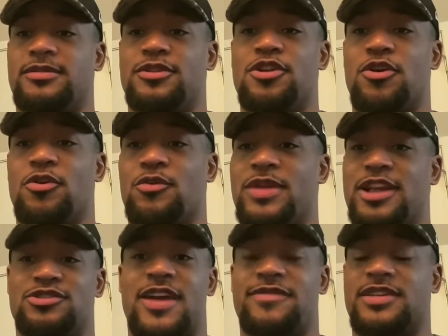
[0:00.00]
you know, when they
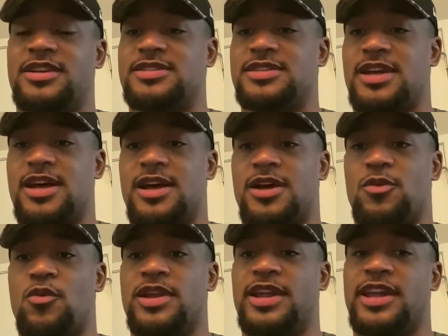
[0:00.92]
drafted us, uh,
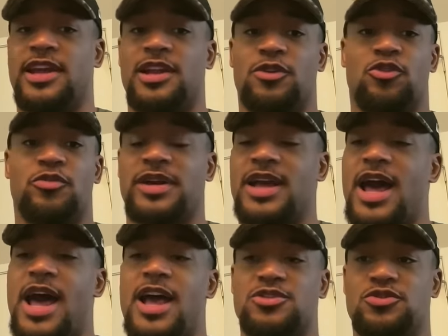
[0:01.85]
wanted to get a group of
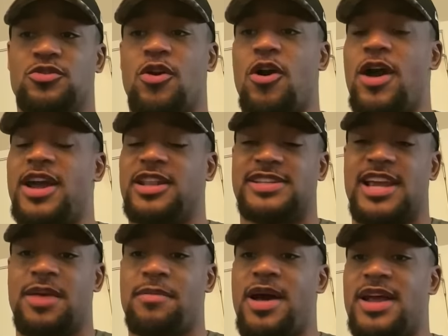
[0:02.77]
guys who all had the
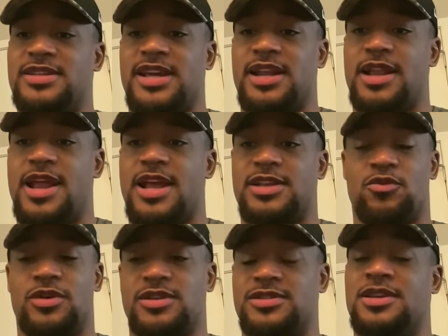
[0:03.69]
same mindset, and that
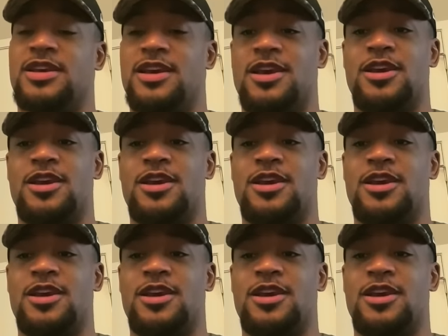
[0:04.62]
was,